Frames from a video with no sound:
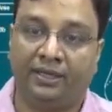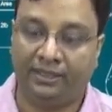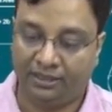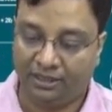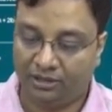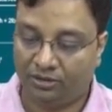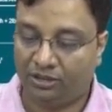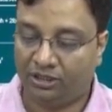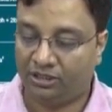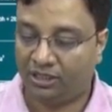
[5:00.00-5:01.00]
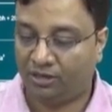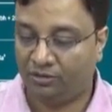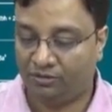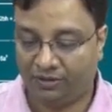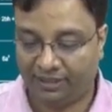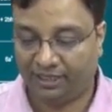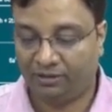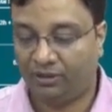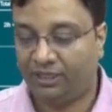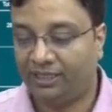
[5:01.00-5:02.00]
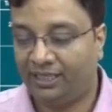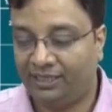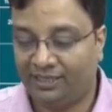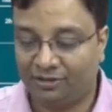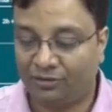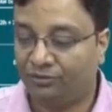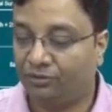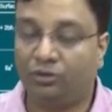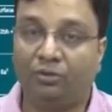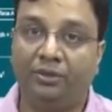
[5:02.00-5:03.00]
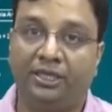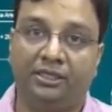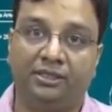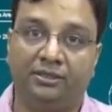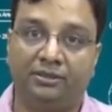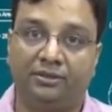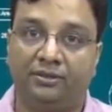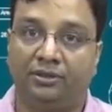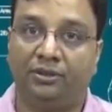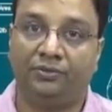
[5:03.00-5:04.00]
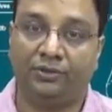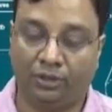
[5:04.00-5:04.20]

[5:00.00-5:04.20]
right. So this is how you will calculate areas of combinations of